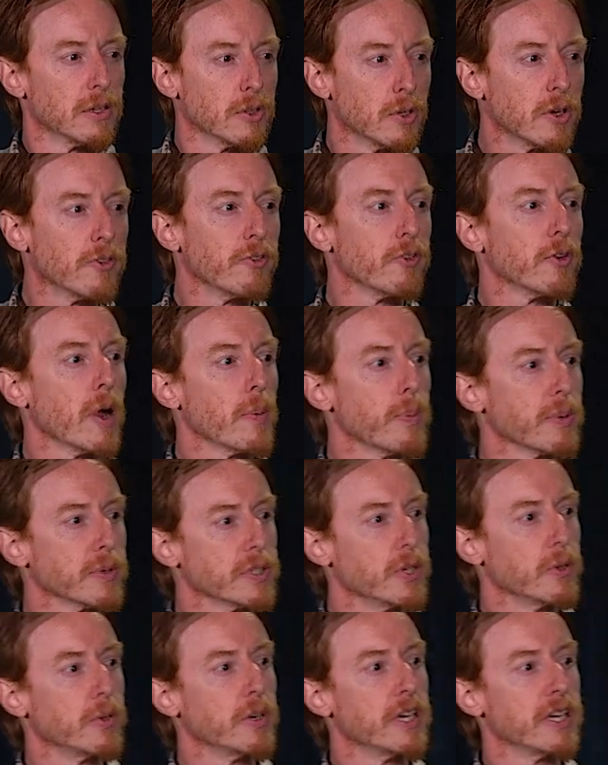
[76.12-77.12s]
look for
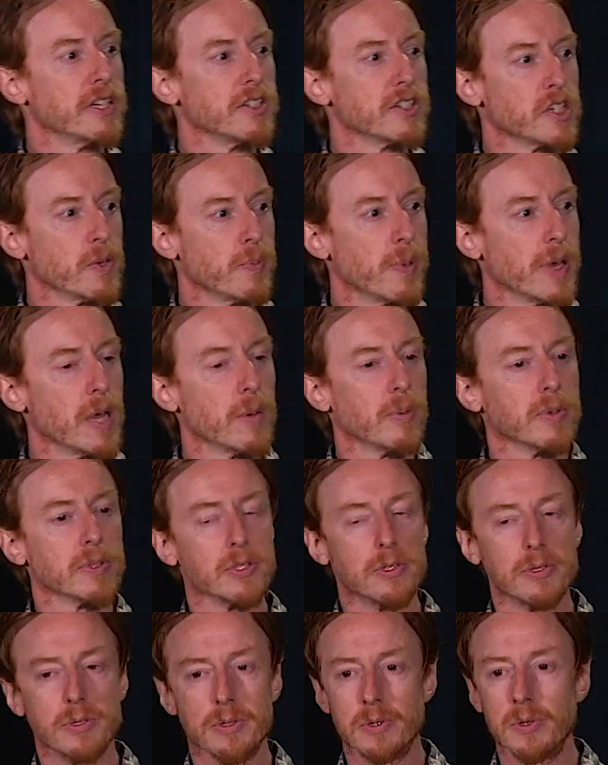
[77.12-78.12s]
opportunities to be able
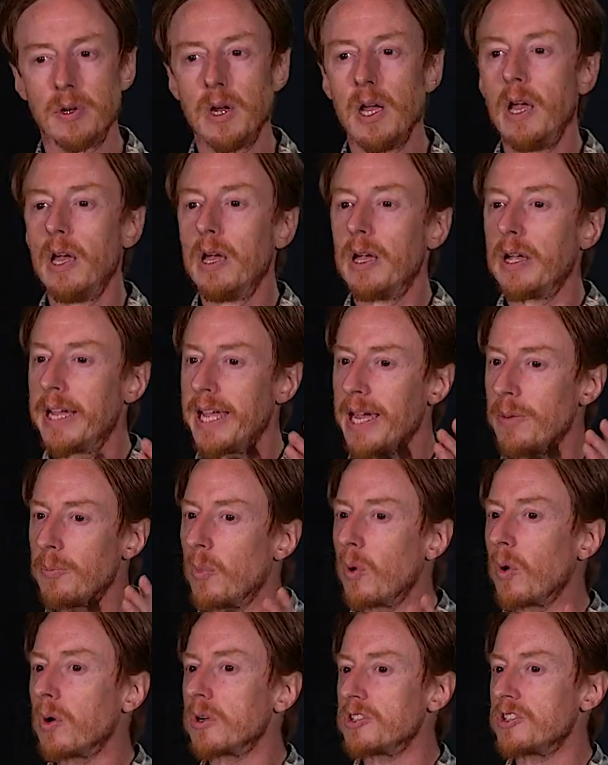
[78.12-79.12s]
to
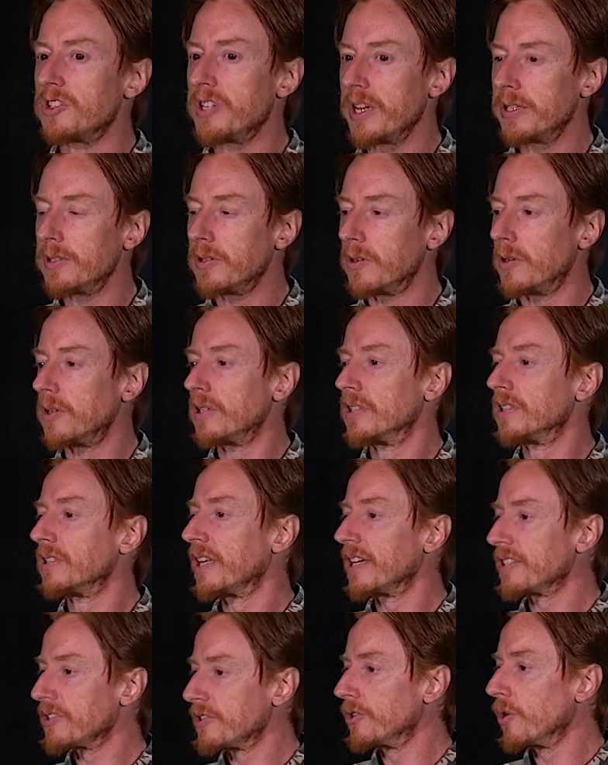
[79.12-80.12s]
get more signal and
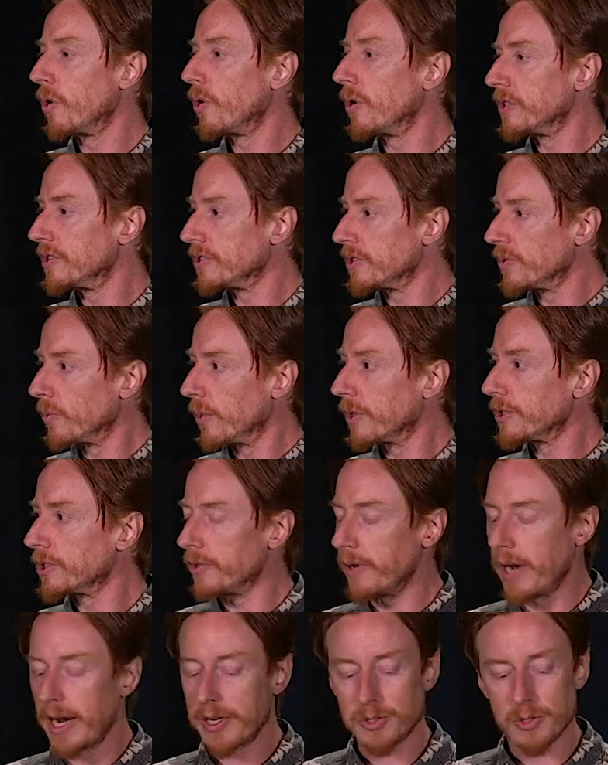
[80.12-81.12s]
less noise in what
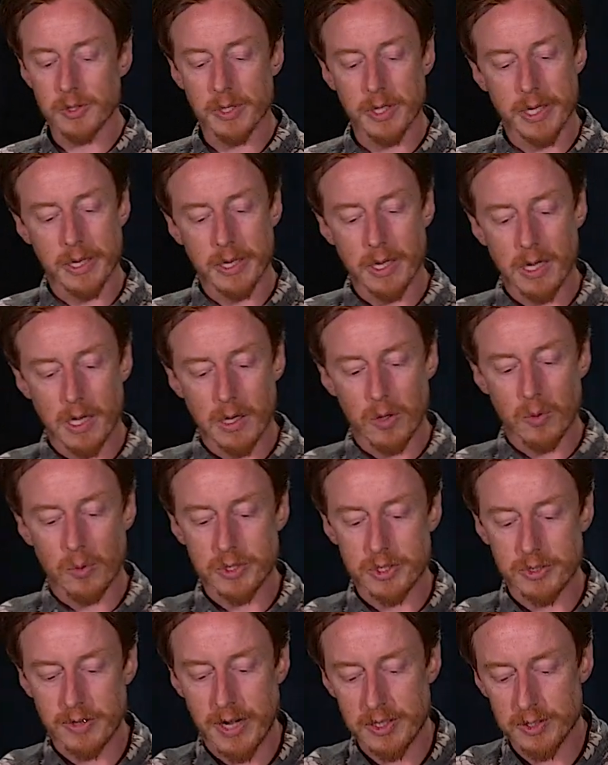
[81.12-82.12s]
you're
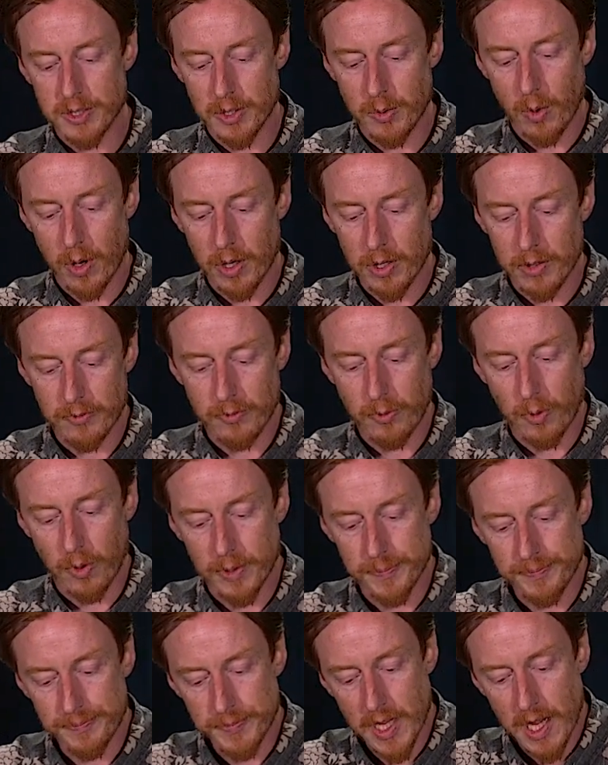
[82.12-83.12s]
actually working
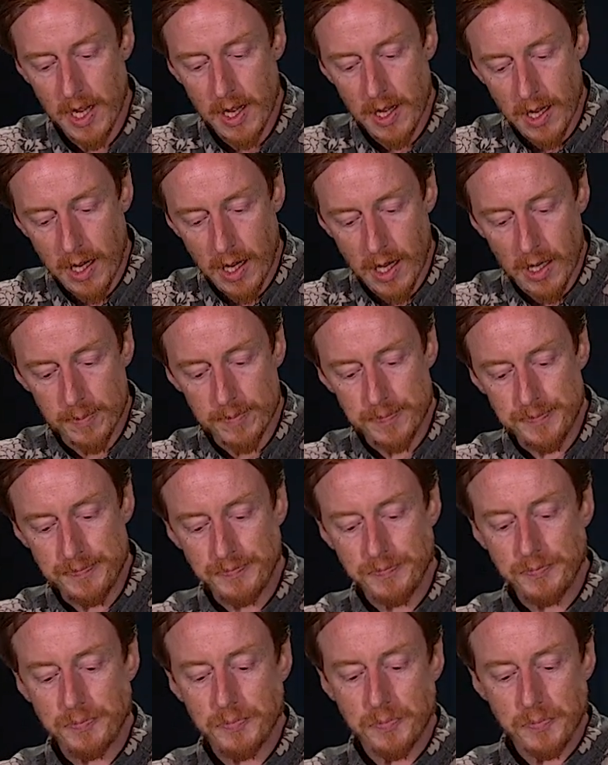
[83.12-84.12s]
for.
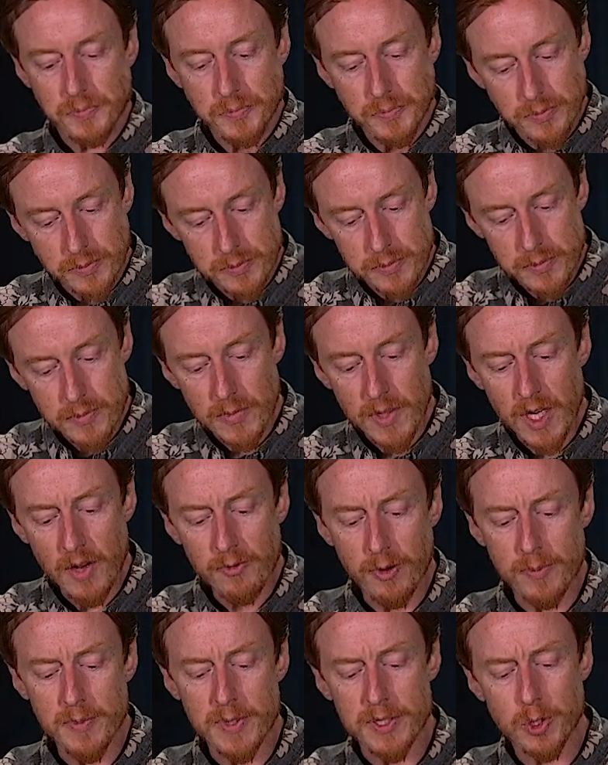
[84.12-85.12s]

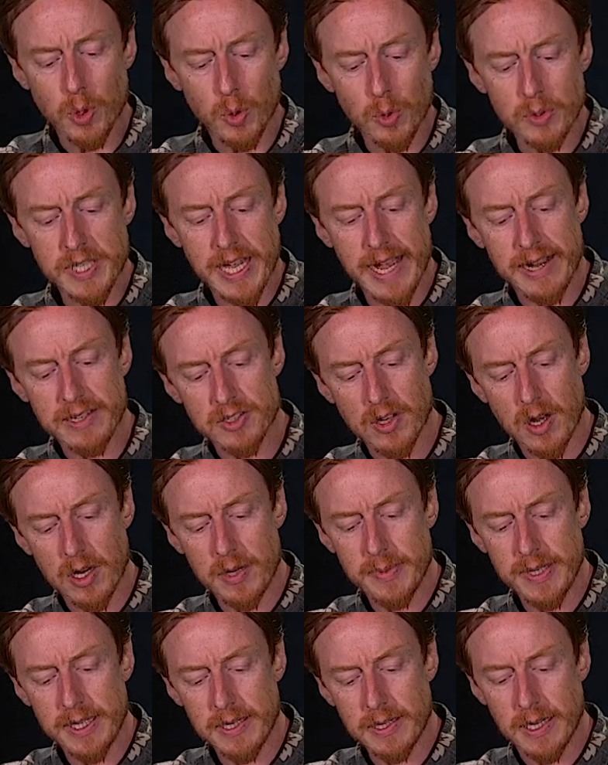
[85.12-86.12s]
From the tool
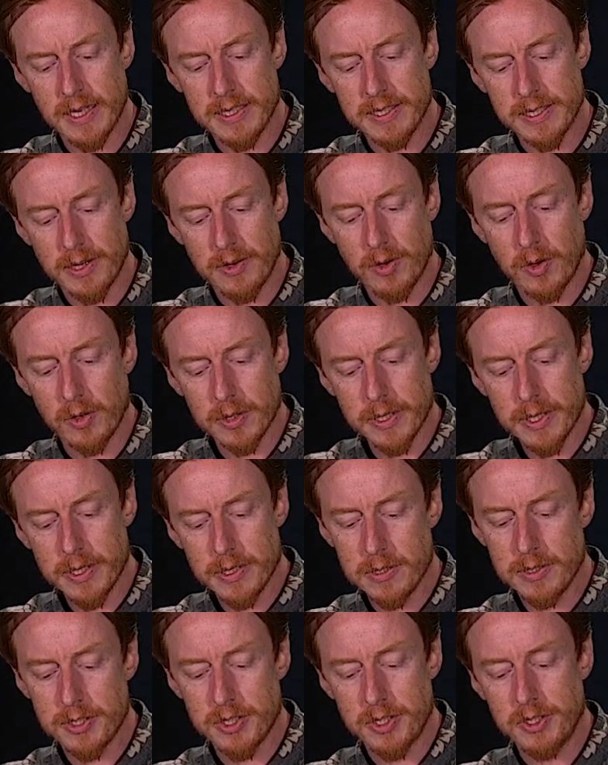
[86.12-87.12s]
taxonomy that I did
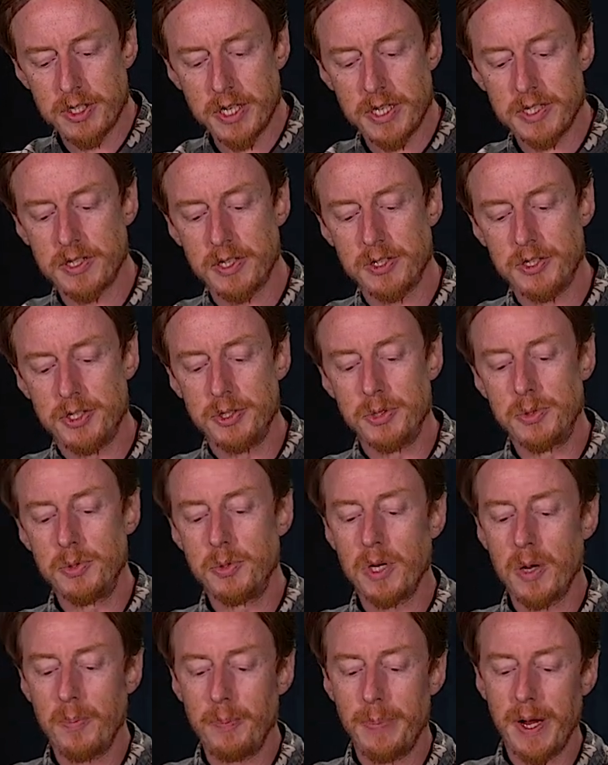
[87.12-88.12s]
earlier, suggest that
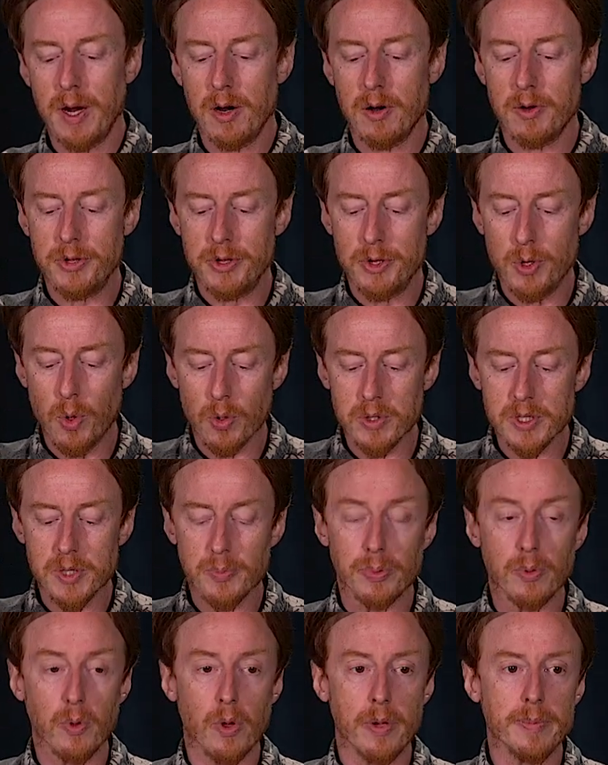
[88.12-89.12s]
you compare your
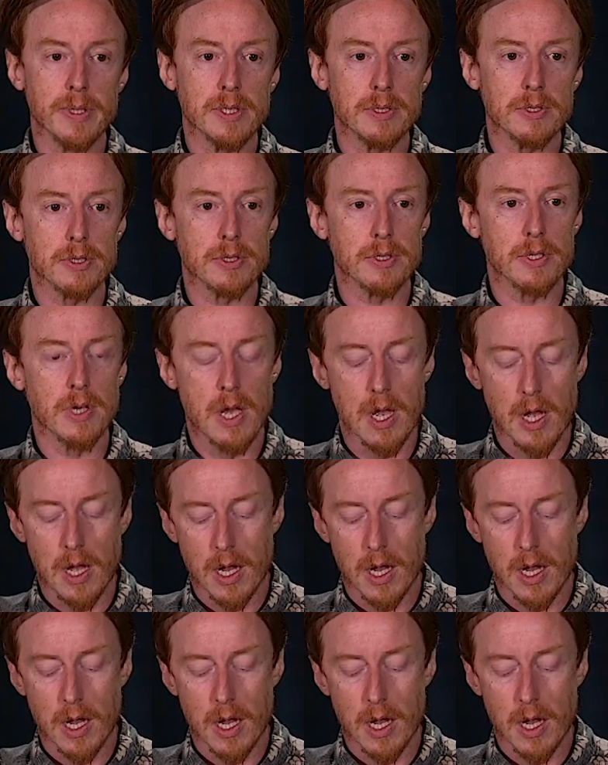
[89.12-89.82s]
deployments